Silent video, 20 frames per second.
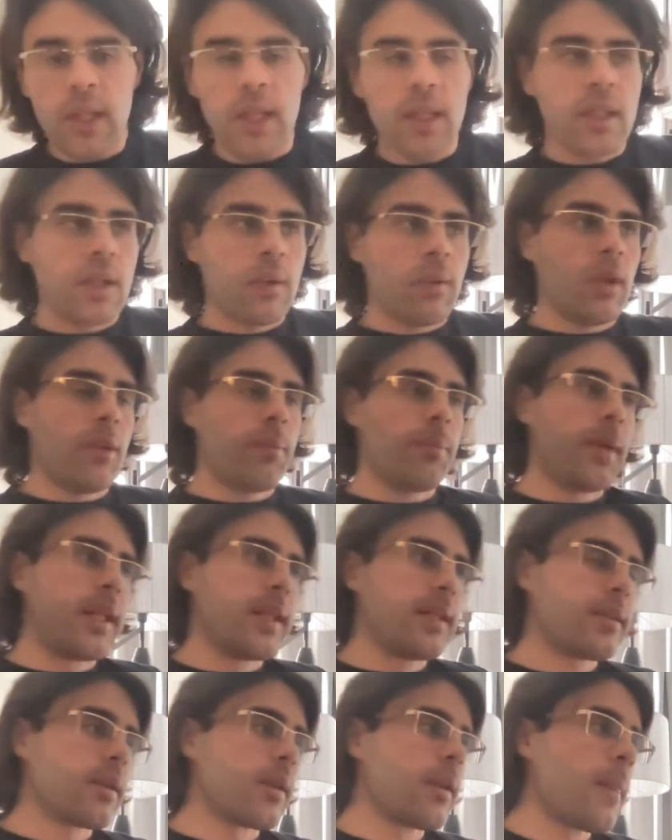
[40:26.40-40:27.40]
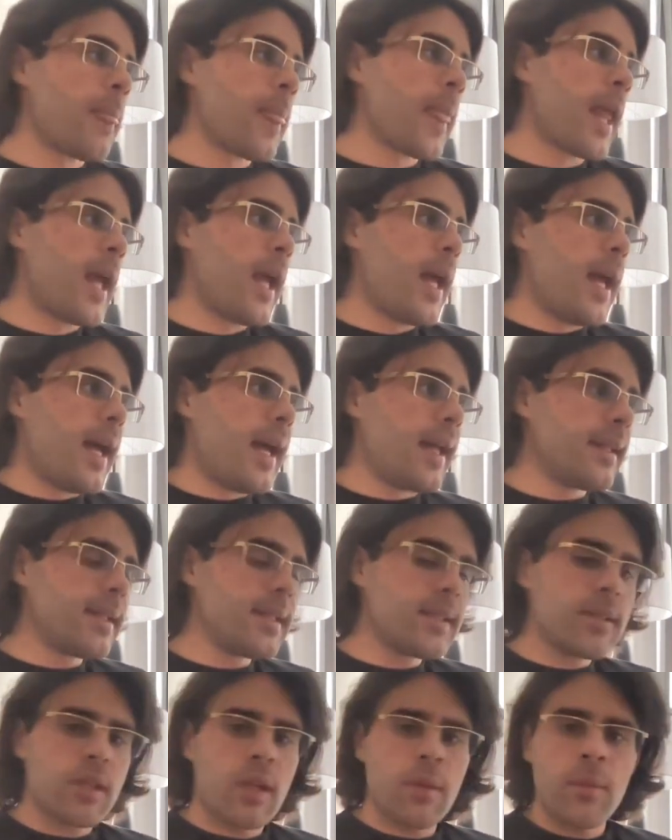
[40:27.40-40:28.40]
development. And
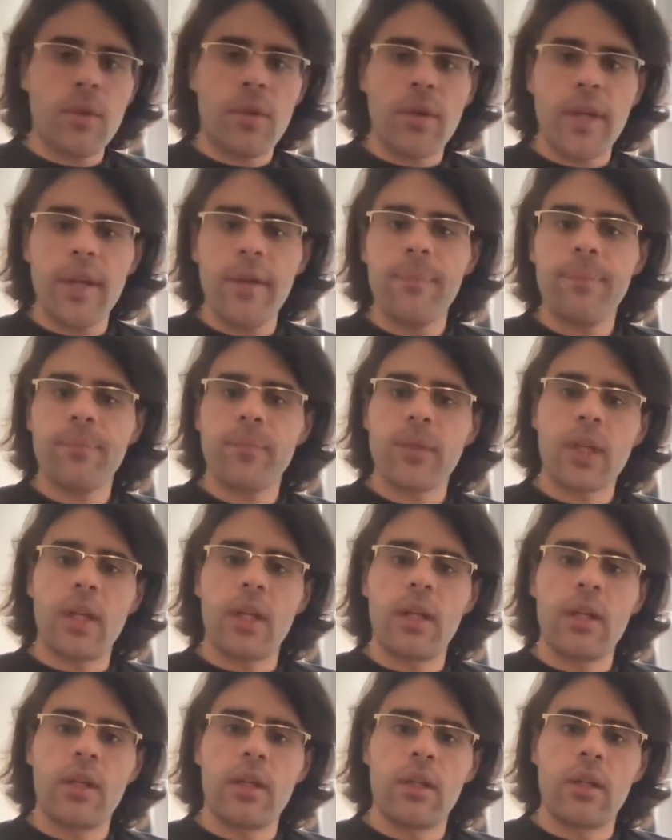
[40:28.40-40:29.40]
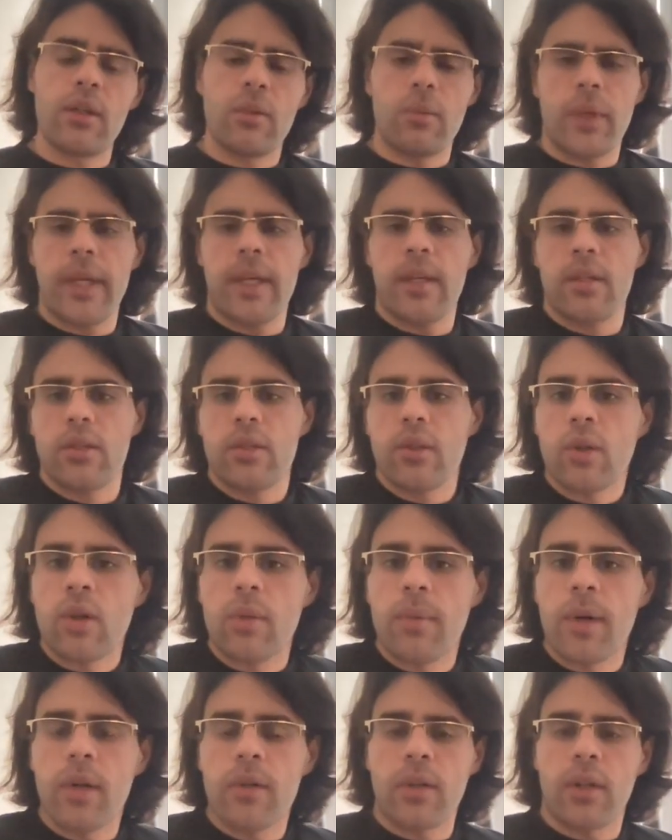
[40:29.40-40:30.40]
in summary, we can talk
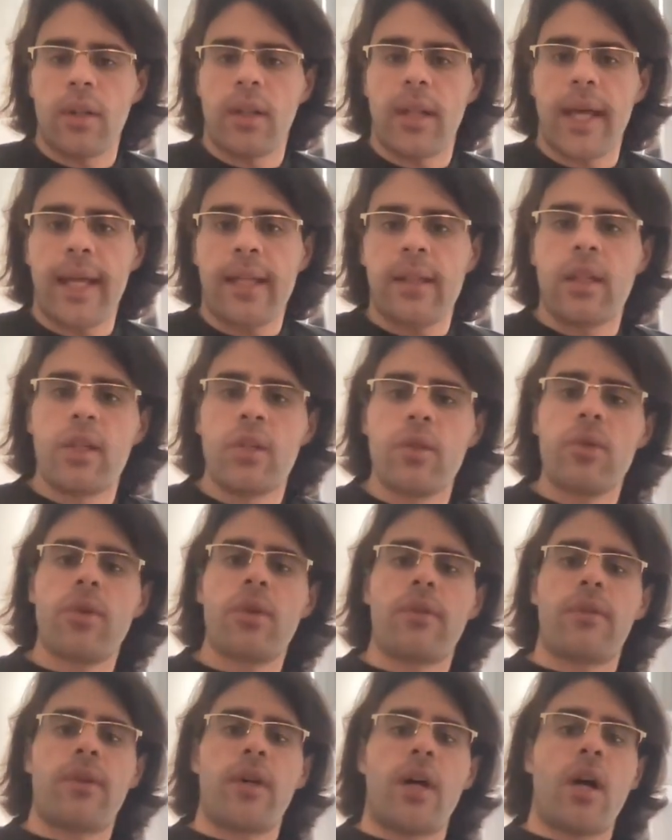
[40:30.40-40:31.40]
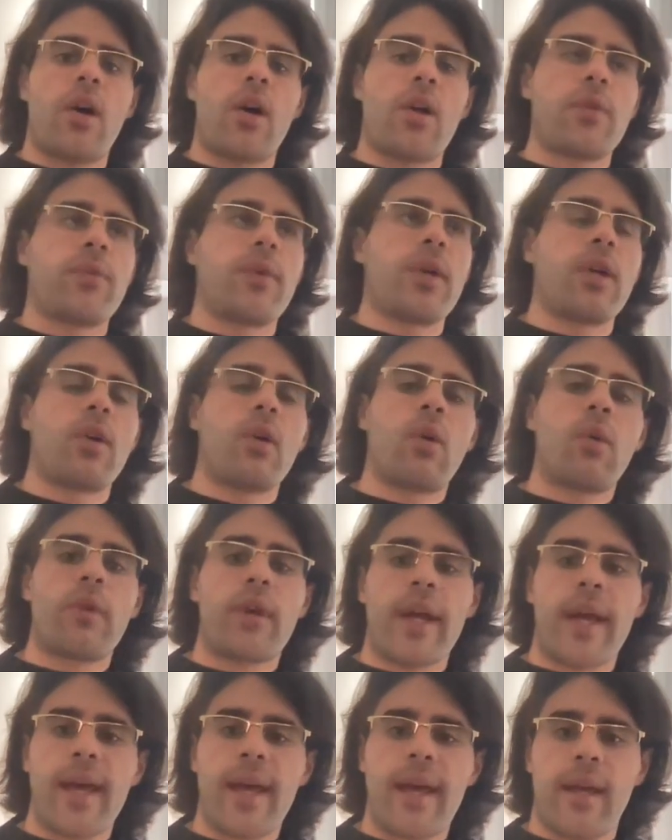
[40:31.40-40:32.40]
about the likelihood of a hardware
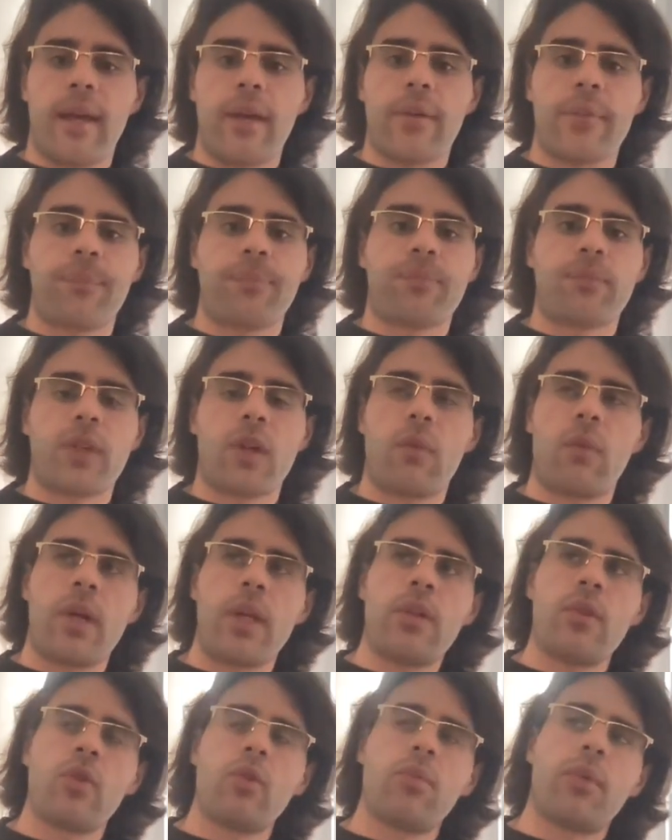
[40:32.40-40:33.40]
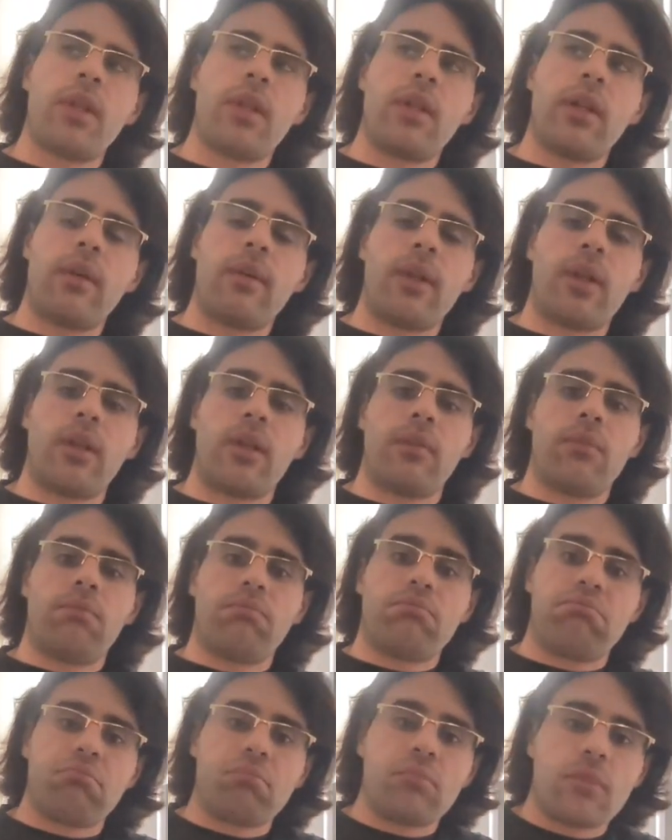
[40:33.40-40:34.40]
overhang. When human level
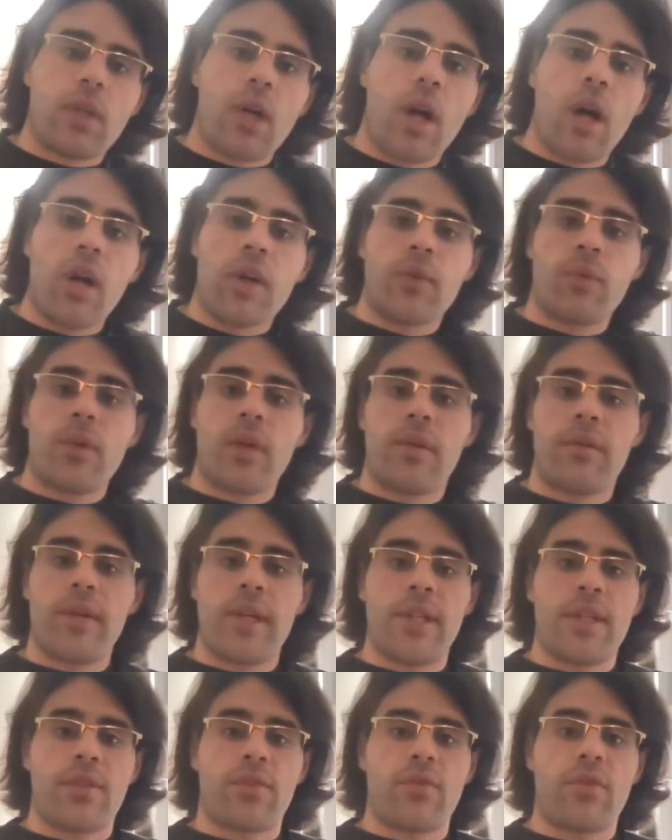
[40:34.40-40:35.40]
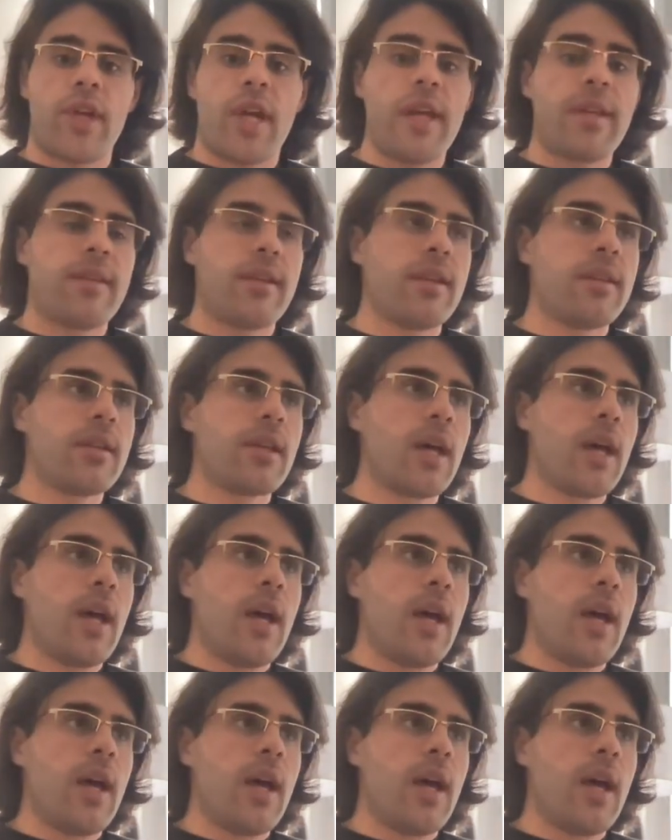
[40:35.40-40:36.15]
hardware is created,